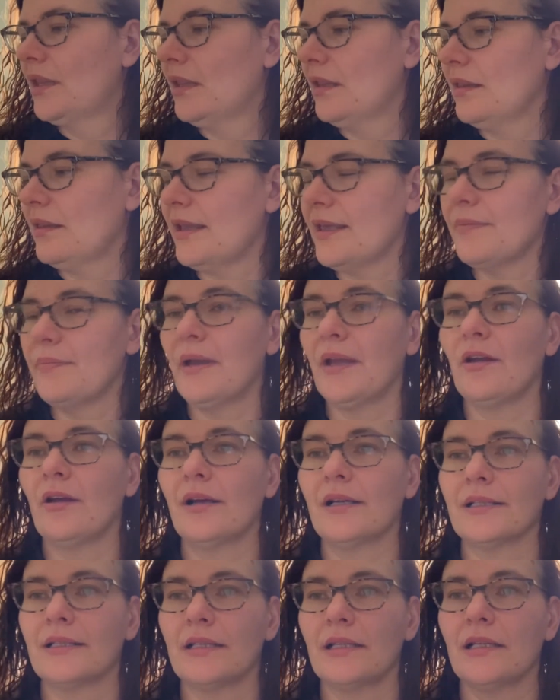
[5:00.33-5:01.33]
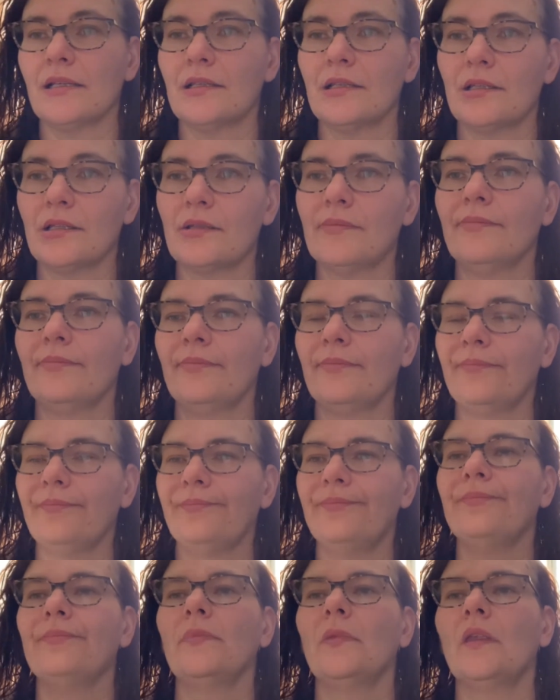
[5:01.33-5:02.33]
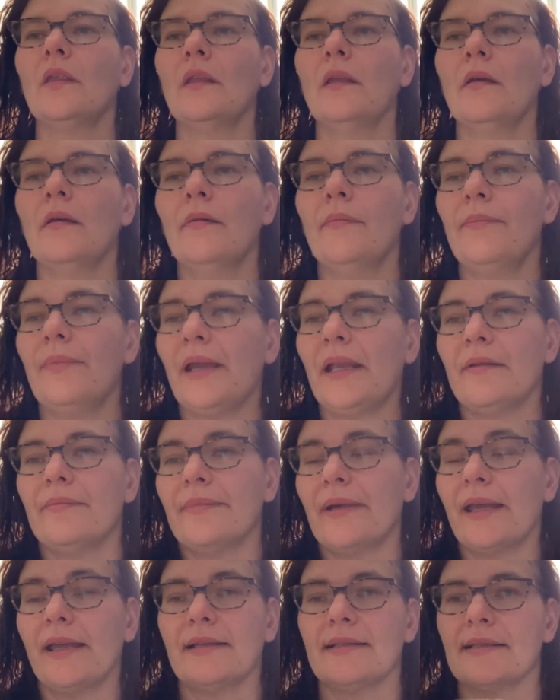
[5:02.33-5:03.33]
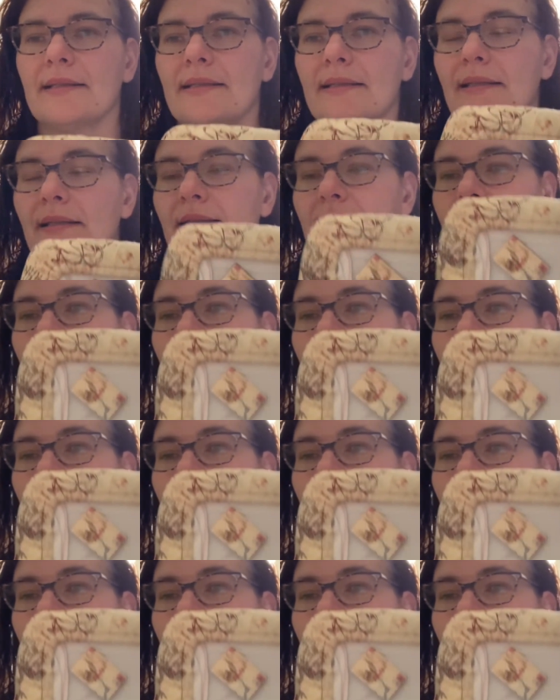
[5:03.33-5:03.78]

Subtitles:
Death by cross stitch, bane of my existence.